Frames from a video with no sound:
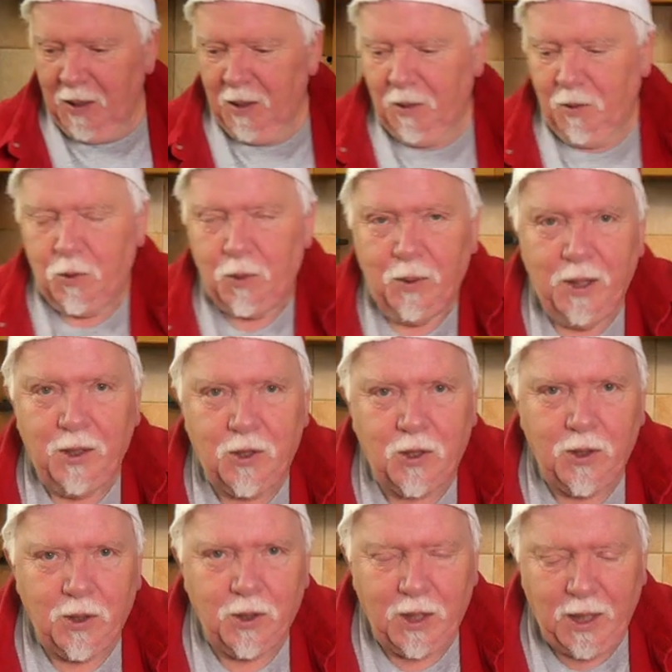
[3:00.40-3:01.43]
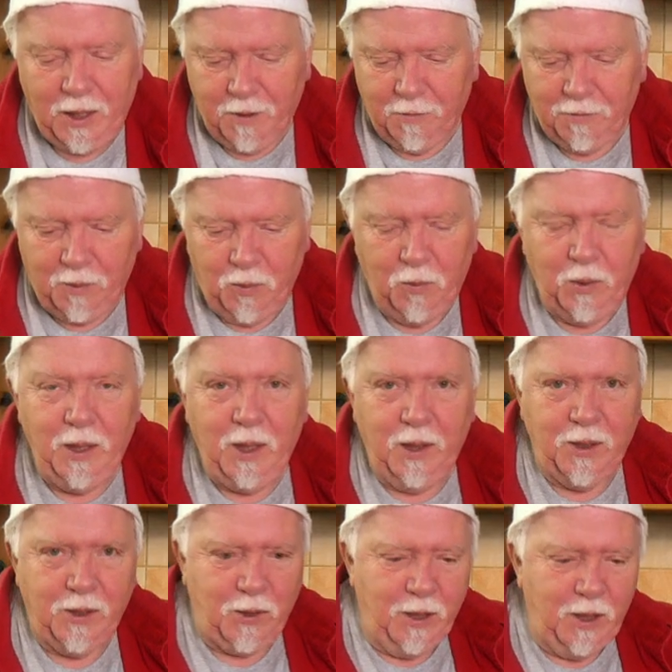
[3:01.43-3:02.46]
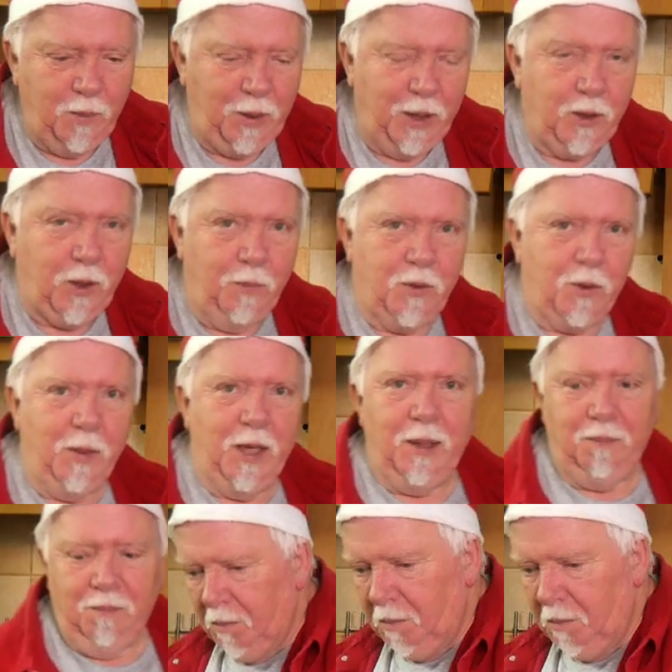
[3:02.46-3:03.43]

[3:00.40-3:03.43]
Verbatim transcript: because we need to kind of rehydrate the breadcrumbs a bit.